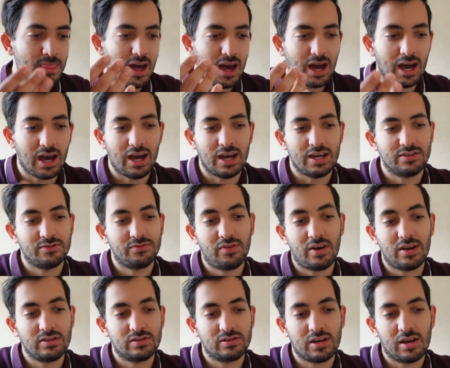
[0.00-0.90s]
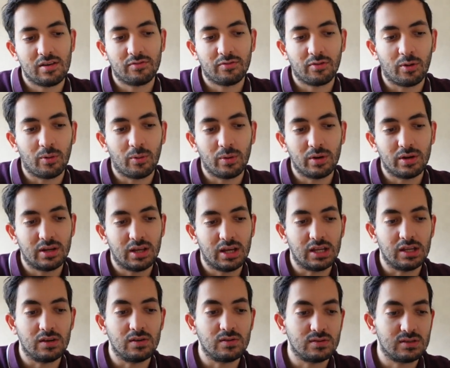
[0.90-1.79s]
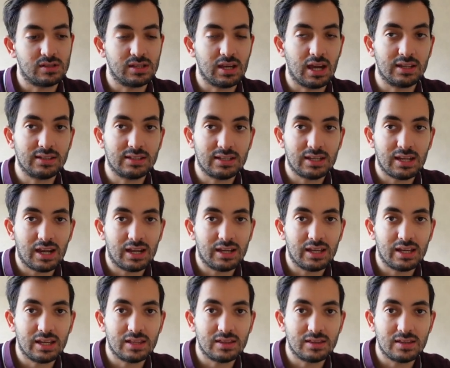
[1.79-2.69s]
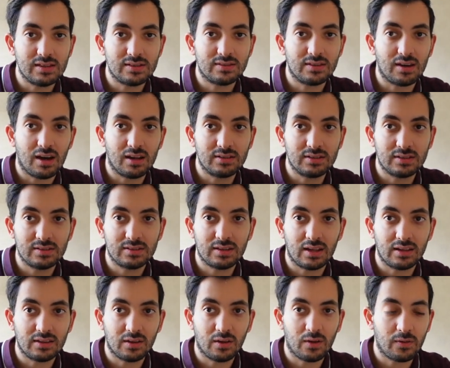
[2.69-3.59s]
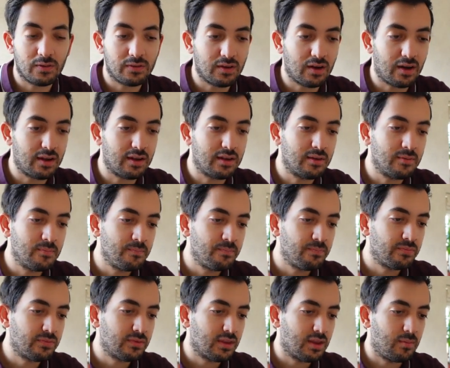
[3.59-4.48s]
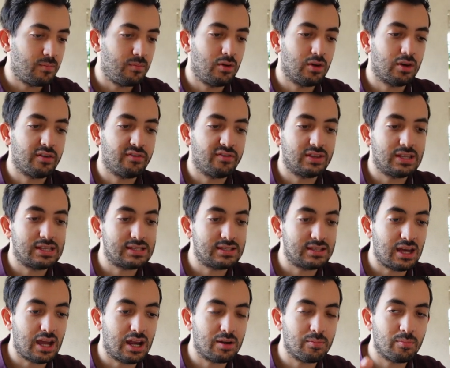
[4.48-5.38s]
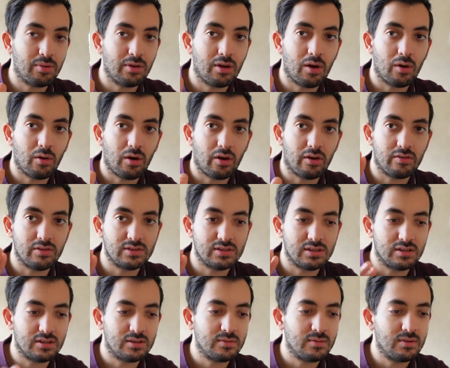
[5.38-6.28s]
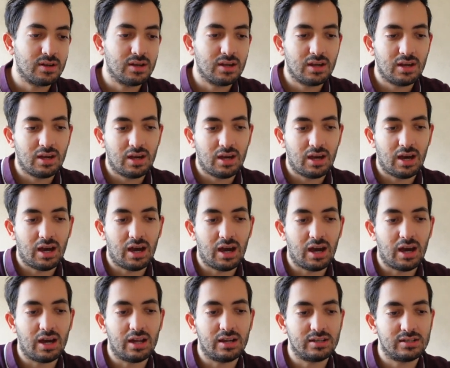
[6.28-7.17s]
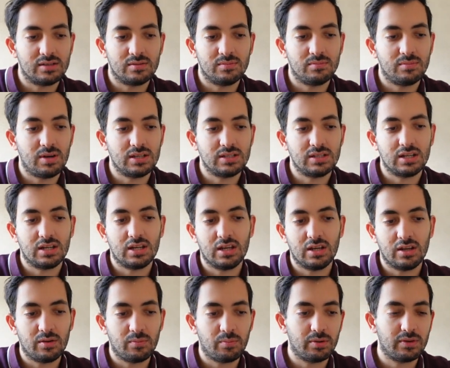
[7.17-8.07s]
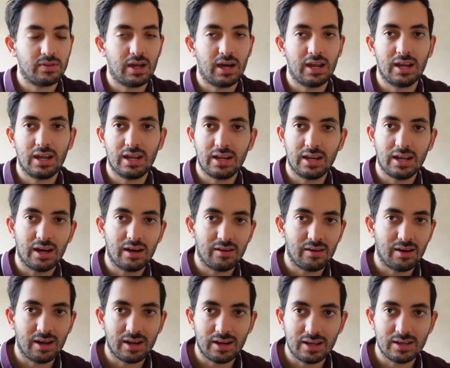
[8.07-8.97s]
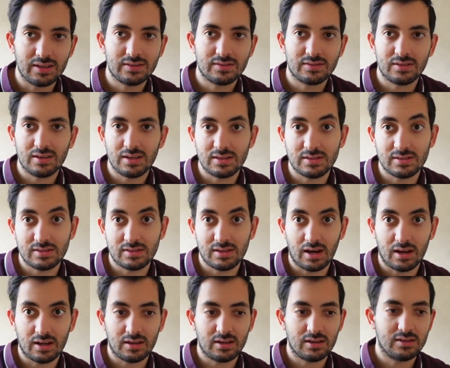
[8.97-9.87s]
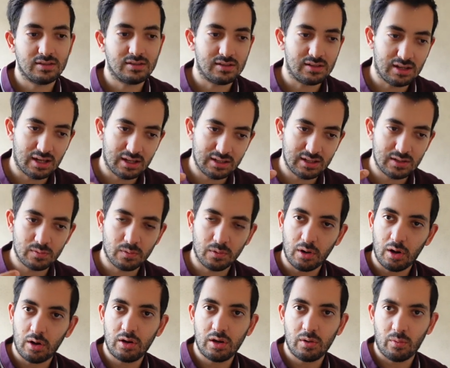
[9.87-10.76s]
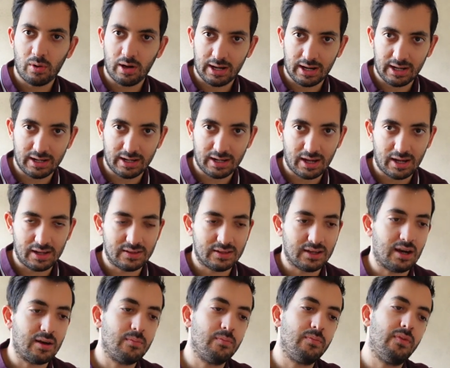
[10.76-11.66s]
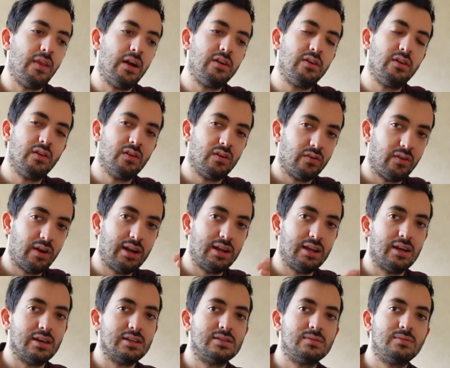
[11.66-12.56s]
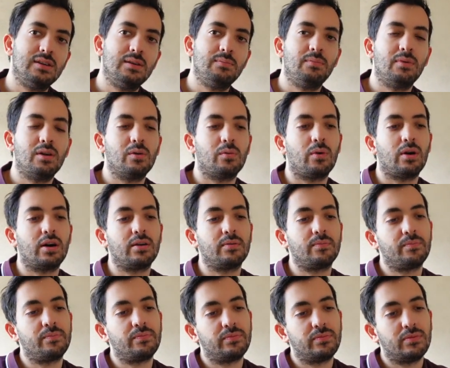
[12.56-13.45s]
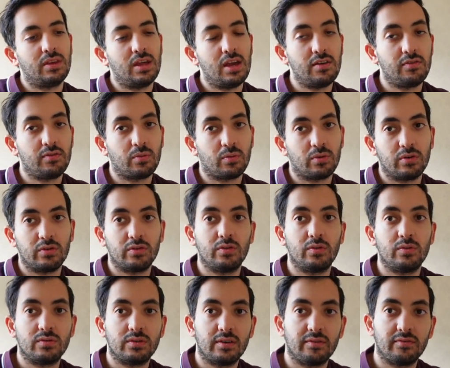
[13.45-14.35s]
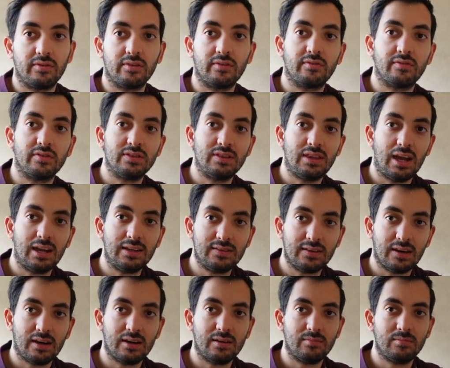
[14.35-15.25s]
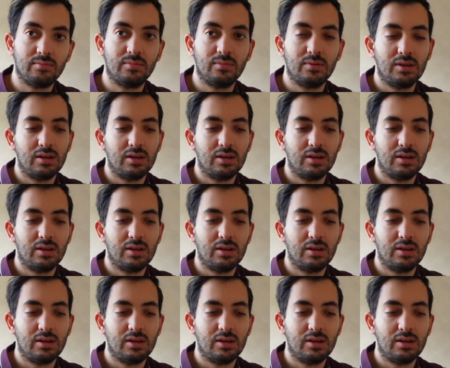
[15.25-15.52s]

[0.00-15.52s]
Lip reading: And it's very straightforward. It uses the entity ID, the sun, sun.sun, looking for the state below horizon. And basically you put that in there and it's done. So now this will only work at nighttime. Now you can create a similar one if you want to do something for daytime,